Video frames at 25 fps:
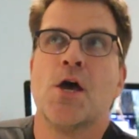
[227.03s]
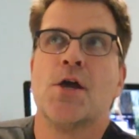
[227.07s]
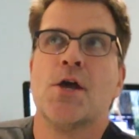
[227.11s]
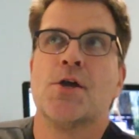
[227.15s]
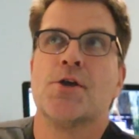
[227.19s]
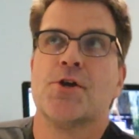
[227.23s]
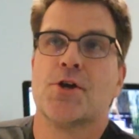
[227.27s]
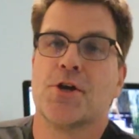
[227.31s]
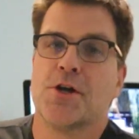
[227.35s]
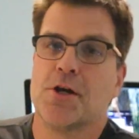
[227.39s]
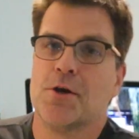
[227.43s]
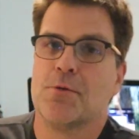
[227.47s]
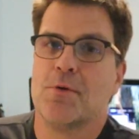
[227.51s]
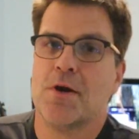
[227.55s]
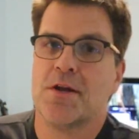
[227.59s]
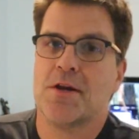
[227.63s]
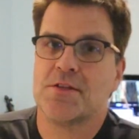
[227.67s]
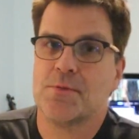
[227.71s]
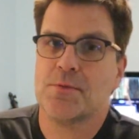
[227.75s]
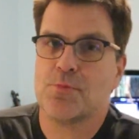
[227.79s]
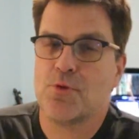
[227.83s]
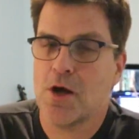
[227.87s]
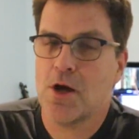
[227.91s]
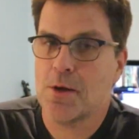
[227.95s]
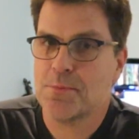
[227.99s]
you're going to run
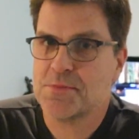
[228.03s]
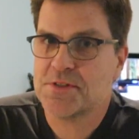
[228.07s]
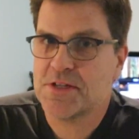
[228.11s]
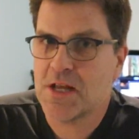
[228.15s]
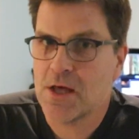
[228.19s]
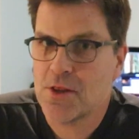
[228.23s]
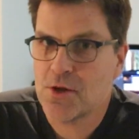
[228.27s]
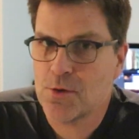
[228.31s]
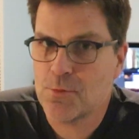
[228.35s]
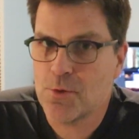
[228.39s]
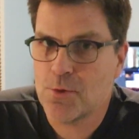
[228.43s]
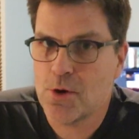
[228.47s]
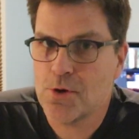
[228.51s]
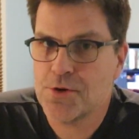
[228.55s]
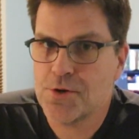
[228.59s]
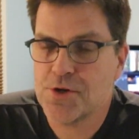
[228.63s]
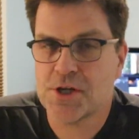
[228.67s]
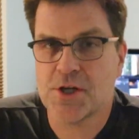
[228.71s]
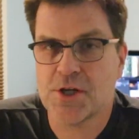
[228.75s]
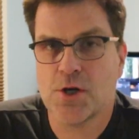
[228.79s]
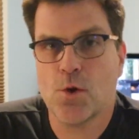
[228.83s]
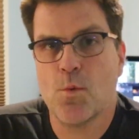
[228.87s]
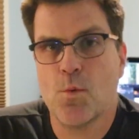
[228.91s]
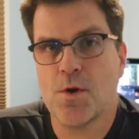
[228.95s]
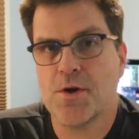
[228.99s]
into problems down the road.
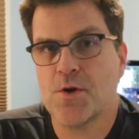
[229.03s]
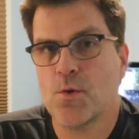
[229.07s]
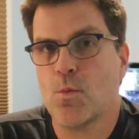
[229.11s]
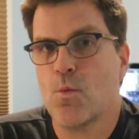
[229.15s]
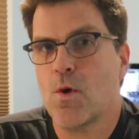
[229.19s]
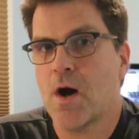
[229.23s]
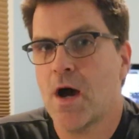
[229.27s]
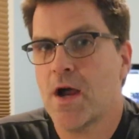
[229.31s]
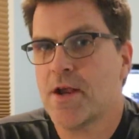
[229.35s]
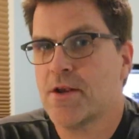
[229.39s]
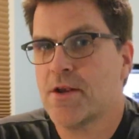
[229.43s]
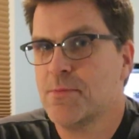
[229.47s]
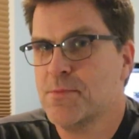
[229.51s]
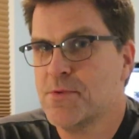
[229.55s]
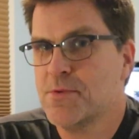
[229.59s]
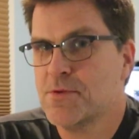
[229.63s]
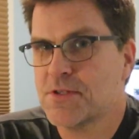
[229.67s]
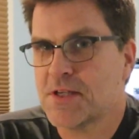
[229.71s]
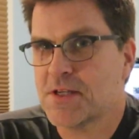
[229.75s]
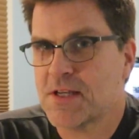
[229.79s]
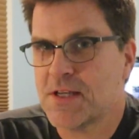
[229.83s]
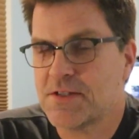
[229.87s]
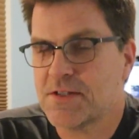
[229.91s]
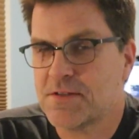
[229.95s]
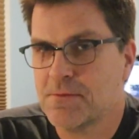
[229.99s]
You're going to wonder why your
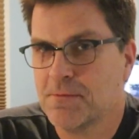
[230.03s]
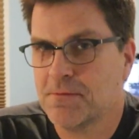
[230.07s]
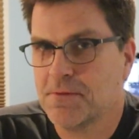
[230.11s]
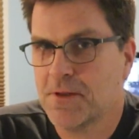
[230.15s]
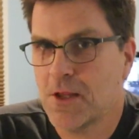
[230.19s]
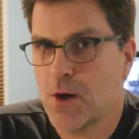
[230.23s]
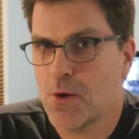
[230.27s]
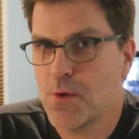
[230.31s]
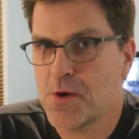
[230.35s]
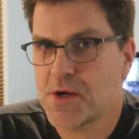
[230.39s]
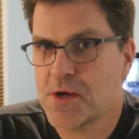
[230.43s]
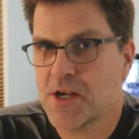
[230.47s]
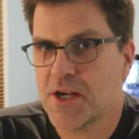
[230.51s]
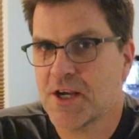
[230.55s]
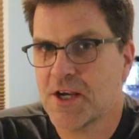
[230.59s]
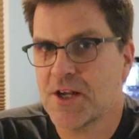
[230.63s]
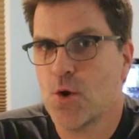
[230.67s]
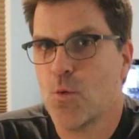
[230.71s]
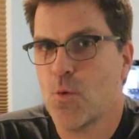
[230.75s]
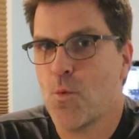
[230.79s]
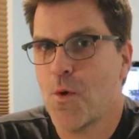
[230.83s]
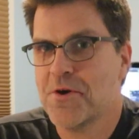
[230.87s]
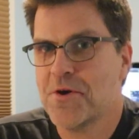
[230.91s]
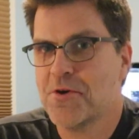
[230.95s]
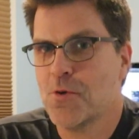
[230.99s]
music isn't flowing. You're going
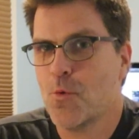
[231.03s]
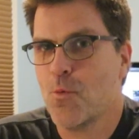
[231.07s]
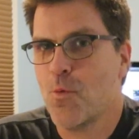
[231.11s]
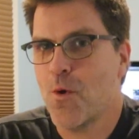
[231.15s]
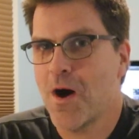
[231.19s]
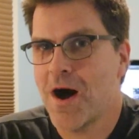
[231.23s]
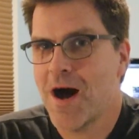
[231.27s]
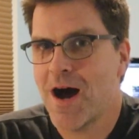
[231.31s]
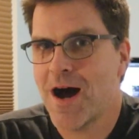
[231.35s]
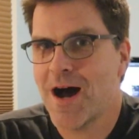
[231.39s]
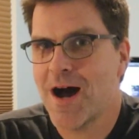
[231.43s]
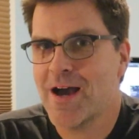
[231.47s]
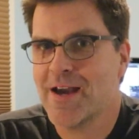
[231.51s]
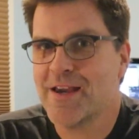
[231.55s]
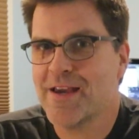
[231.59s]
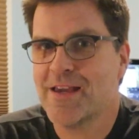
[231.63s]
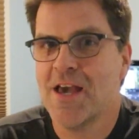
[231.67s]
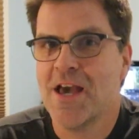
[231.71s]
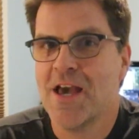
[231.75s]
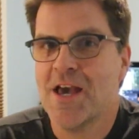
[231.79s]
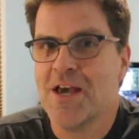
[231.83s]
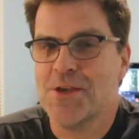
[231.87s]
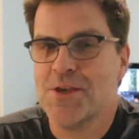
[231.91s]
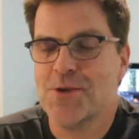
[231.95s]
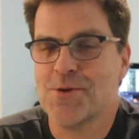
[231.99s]
to wonder why
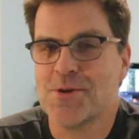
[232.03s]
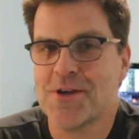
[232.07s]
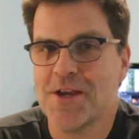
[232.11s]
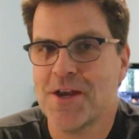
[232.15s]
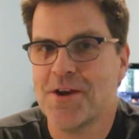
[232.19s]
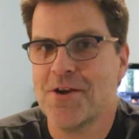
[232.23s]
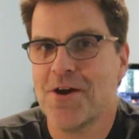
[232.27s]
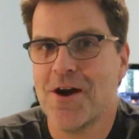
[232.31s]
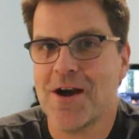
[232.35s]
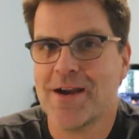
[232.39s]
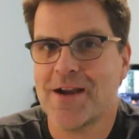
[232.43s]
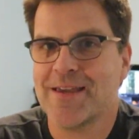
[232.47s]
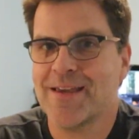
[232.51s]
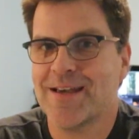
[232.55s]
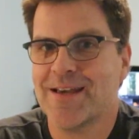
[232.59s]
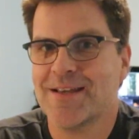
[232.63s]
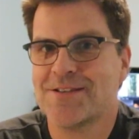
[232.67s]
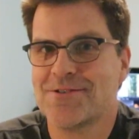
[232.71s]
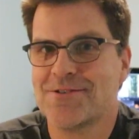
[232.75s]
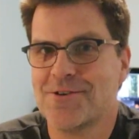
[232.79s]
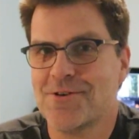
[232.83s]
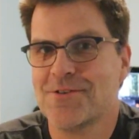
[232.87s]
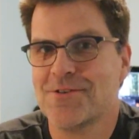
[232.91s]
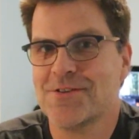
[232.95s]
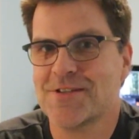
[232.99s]
you cannot get
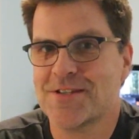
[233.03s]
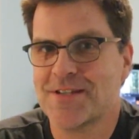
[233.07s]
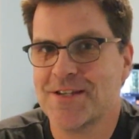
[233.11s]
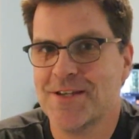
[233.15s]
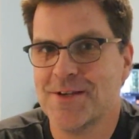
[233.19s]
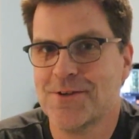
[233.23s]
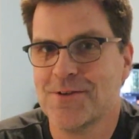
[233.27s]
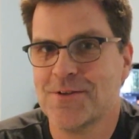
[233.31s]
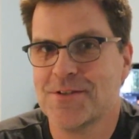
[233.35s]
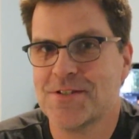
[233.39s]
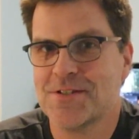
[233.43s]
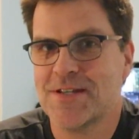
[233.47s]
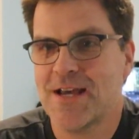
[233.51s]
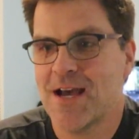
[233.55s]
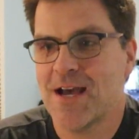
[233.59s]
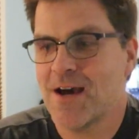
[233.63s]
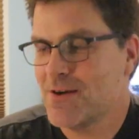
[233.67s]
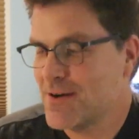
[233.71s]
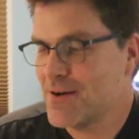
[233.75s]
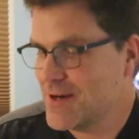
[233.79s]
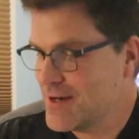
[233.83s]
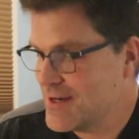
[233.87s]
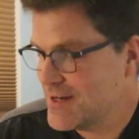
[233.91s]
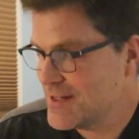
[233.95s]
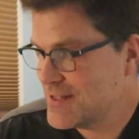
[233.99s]
certain skills
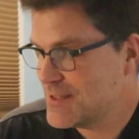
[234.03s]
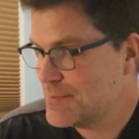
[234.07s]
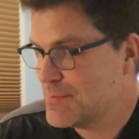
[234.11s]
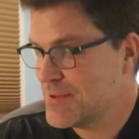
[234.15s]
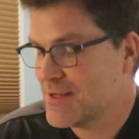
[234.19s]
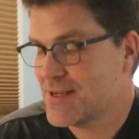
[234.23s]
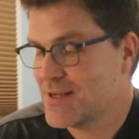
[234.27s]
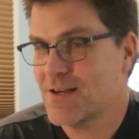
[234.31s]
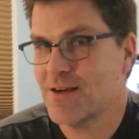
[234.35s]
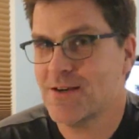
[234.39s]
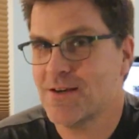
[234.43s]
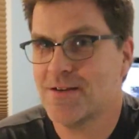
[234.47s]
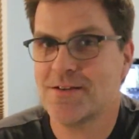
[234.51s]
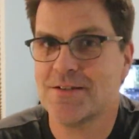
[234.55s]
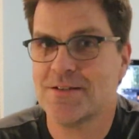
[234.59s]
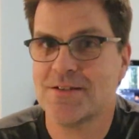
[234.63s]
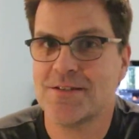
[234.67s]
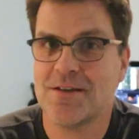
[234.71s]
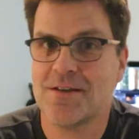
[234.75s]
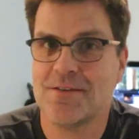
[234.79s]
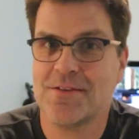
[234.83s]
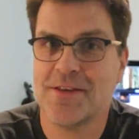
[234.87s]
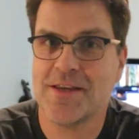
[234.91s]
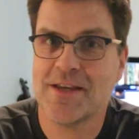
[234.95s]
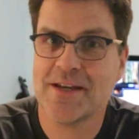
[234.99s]
down, and it's
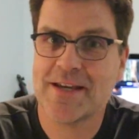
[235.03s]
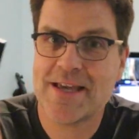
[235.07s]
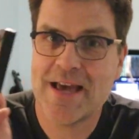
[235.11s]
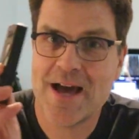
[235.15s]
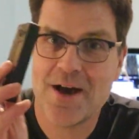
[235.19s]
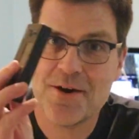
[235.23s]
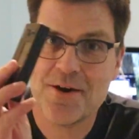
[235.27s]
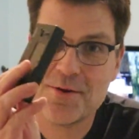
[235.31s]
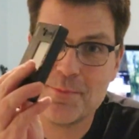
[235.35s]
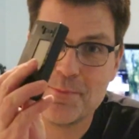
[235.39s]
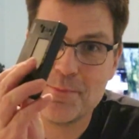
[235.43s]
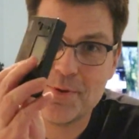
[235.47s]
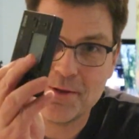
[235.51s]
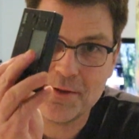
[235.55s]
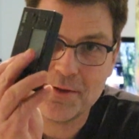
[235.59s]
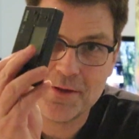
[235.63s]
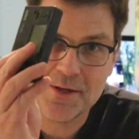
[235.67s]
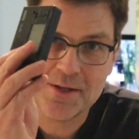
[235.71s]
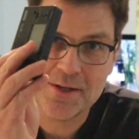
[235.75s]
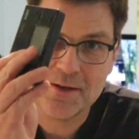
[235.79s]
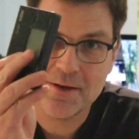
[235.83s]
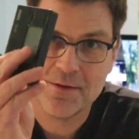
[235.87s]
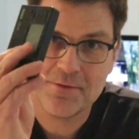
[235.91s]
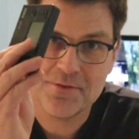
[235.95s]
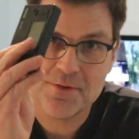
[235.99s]
because of the
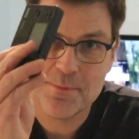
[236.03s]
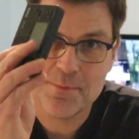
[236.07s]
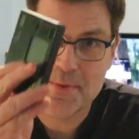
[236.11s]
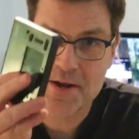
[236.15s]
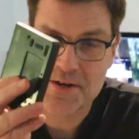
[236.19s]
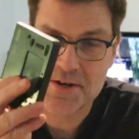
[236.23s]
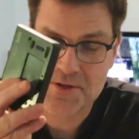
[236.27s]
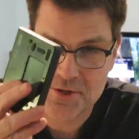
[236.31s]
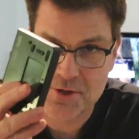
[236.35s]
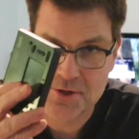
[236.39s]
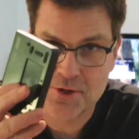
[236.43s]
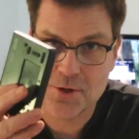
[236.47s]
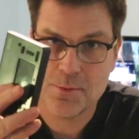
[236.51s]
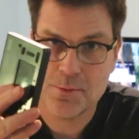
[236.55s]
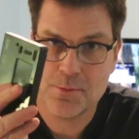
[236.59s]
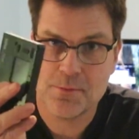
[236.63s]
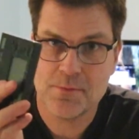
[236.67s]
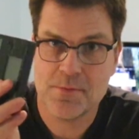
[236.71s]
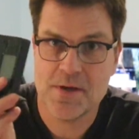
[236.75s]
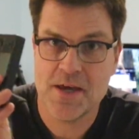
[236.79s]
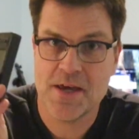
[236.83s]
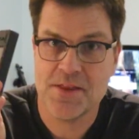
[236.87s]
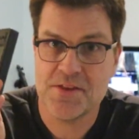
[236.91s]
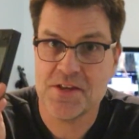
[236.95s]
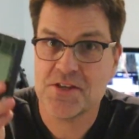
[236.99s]
accountability of the
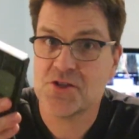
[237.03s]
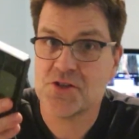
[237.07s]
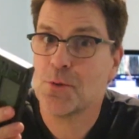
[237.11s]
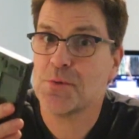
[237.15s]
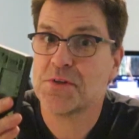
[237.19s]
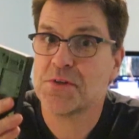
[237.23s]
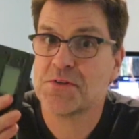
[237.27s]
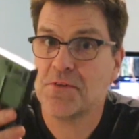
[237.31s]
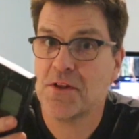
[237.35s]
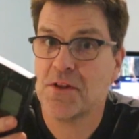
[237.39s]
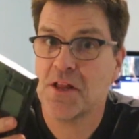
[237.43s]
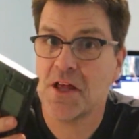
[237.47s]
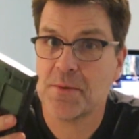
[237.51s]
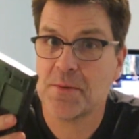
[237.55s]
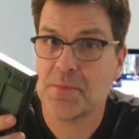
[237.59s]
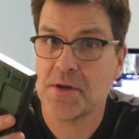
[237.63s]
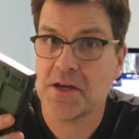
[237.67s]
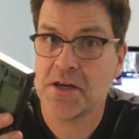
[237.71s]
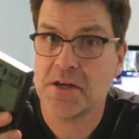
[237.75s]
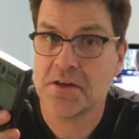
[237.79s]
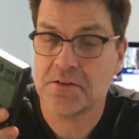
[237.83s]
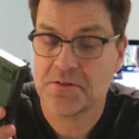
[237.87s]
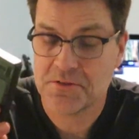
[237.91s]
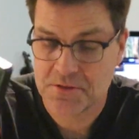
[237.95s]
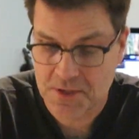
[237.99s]
metronome. And this almost fell out of my
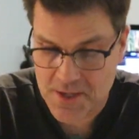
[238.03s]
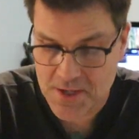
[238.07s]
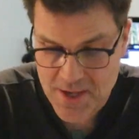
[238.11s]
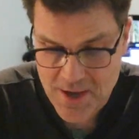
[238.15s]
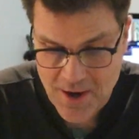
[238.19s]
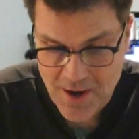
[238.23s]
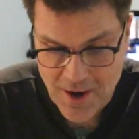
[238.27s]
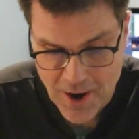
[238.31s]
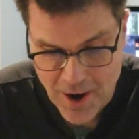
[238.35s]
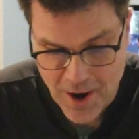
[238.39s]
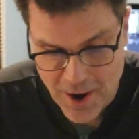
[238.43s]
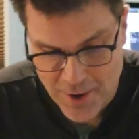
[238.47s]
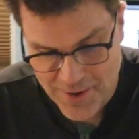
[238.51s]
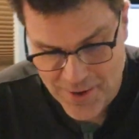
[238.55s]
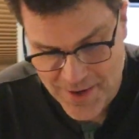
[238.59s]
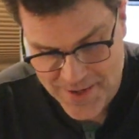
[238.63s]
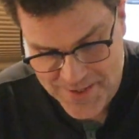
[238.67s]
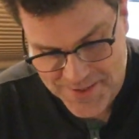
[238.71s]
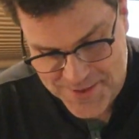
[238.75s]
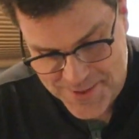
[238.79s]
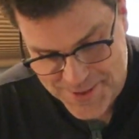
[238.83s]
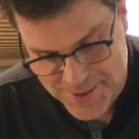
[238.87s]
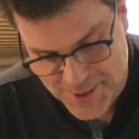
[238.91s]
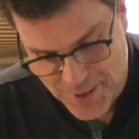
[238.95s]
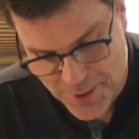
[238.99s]
hands. All
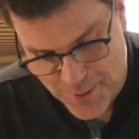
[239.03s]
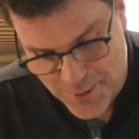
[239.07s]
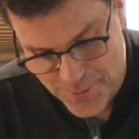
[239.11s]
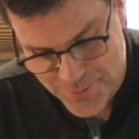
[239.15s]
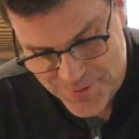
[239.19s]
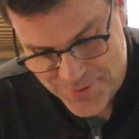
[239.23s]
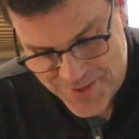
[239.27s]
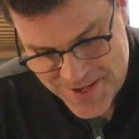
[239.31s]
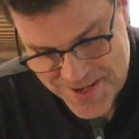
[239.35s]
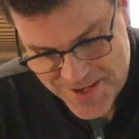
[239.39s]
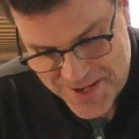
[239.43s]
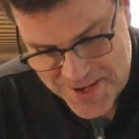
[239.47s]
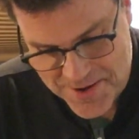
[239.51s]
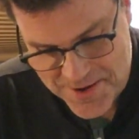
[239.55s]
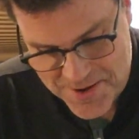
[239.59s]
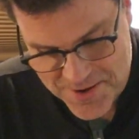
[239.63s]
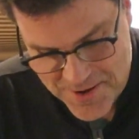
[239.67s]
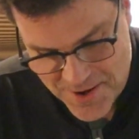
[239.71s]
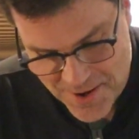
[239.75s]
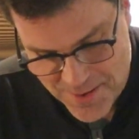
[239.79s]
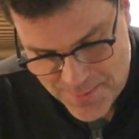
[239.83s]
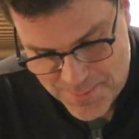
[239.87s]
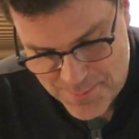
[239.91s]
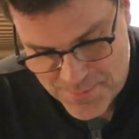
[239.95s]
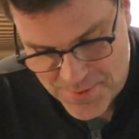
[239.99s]
right, so
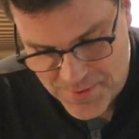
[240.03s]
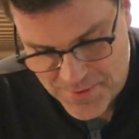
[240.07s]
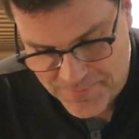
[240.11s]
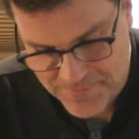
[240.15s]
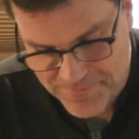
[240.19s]
number